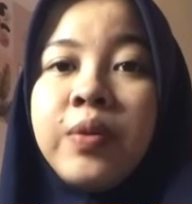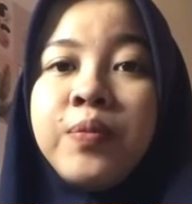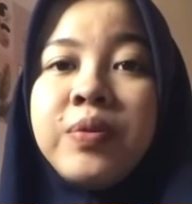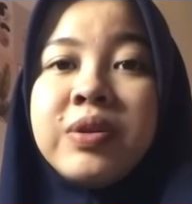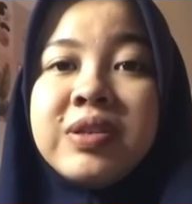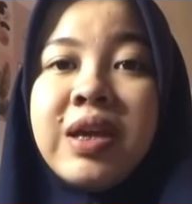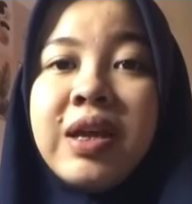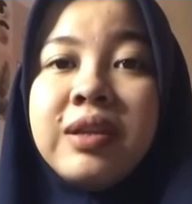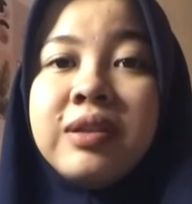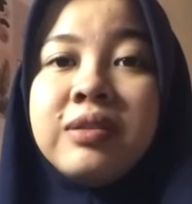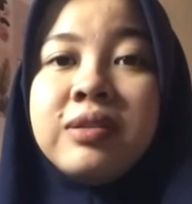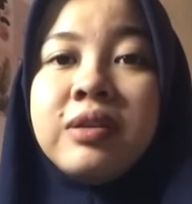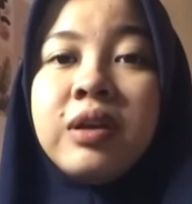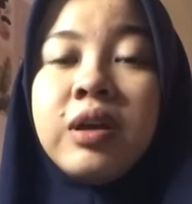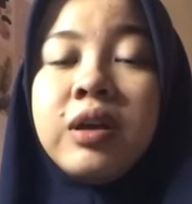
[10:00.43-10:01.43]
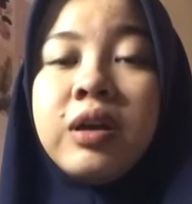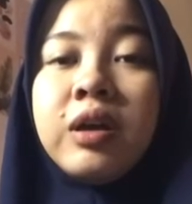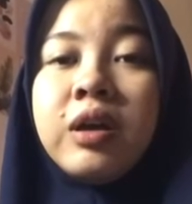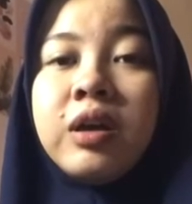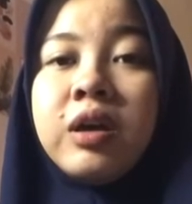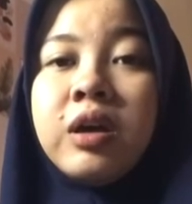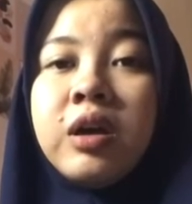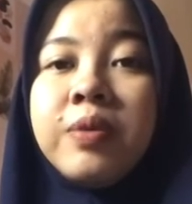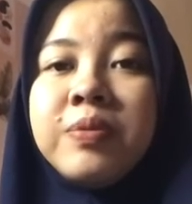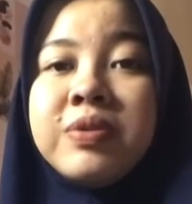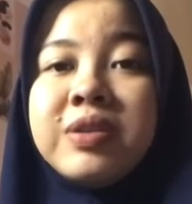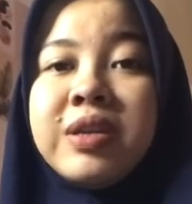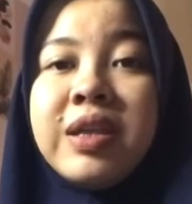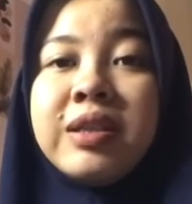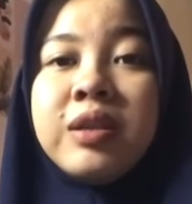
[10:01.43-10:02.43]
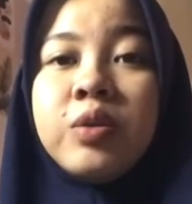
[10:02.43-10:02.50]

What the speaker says: presented